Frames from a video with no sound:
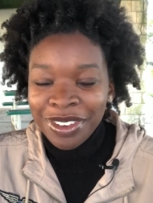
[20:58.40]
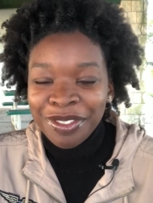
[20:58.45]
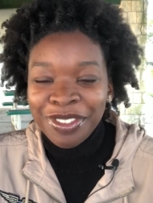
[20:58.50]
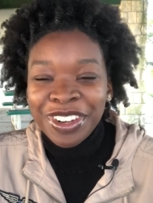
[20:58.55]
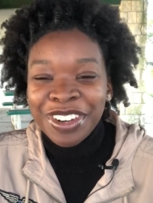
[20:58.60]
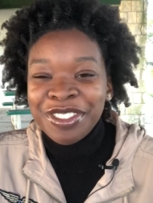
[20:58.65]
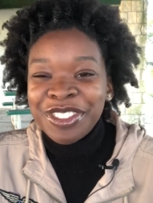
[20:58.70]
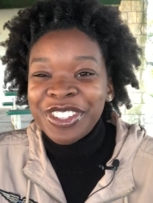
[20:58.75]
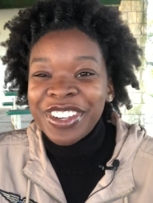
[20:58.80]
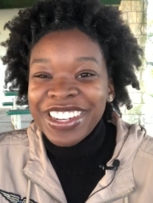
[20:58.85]
what
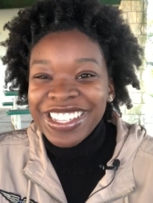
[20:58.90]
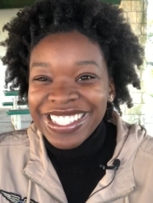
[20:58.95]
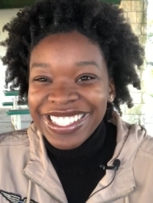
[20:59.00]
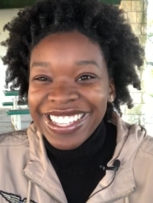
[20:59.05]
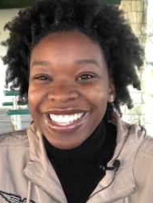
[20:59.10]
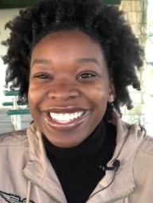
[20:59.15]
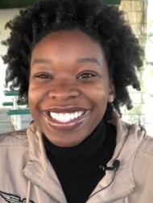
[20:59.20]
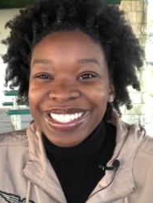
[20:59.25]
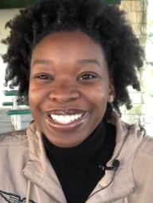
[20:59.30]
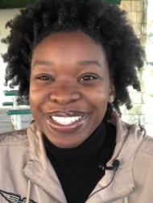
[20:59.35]
I'm trying to say.
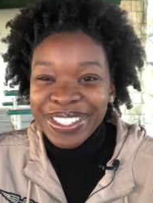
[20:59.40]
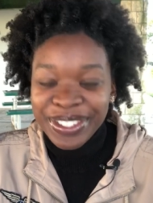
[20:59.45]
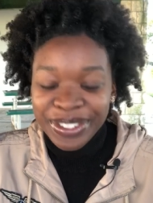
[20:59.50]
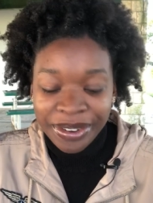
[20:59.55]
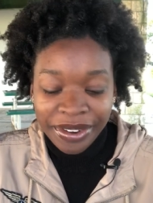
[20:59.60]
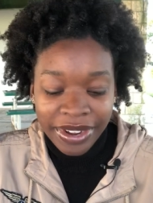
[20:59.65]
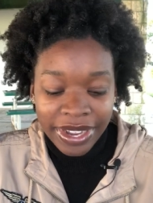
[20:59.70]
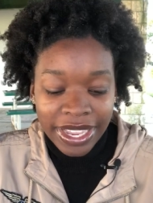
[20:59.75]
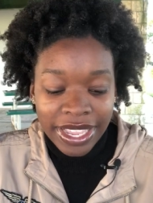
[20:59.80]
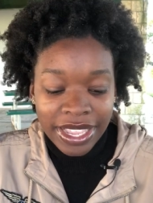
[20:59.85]
Is this
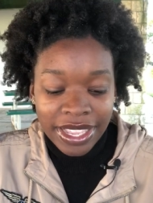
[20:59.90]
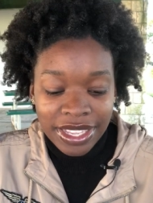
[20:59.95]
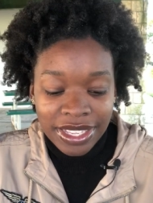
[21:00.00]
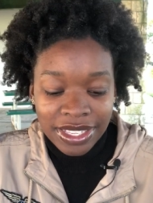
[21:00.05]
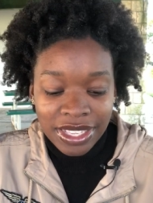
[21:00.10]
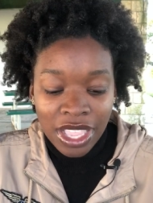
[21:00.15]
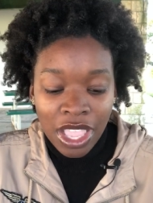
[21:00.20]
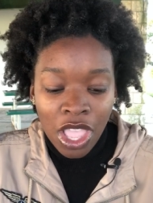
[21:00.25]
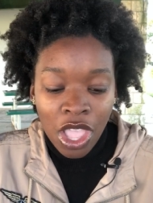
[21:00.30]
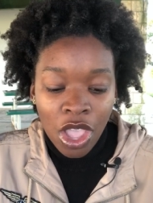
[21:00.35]
story is
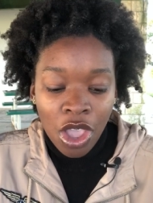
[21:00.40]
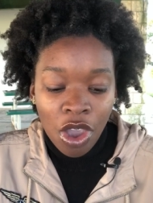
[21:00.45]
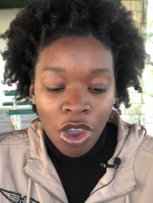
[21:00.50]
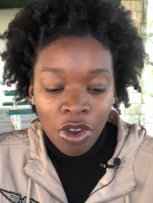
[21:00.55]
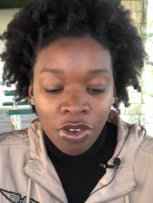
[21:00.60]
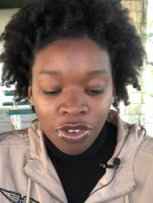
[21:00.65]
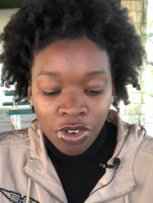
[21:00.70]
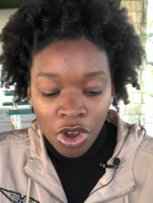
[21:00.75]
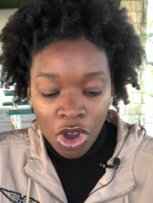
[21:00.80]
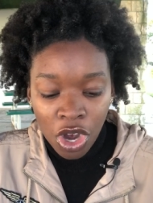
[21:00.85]

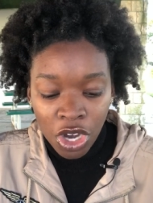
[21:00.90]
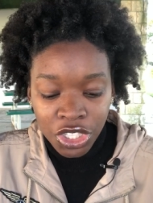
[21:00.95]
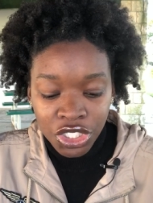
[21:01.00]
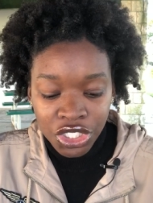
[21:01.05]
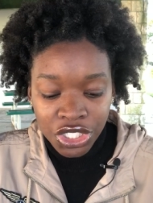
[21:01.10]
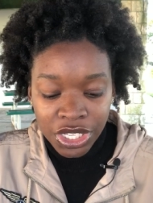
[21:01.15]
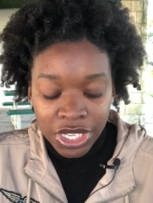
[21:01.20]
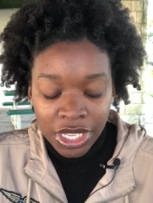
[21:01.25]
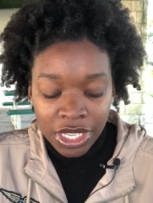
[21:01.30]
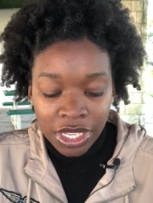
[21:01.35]

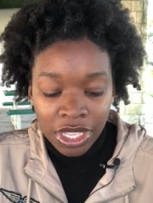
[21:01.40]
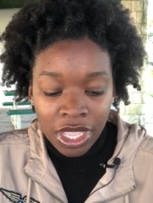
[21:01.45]
overarching.